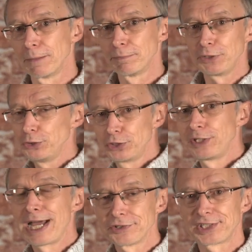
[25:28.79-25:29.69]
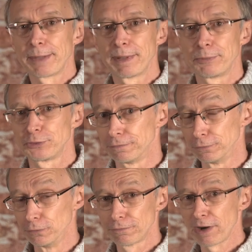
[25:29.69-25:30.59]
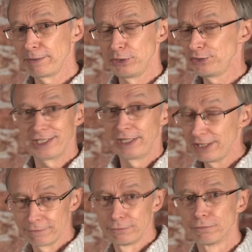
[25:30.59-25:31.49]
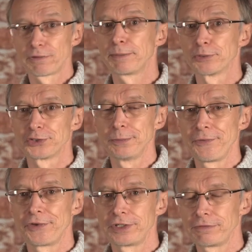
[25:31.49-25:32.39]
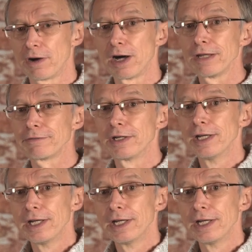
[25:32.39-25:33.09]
but you can now step up to a full frame, use it in either full frame or Super 35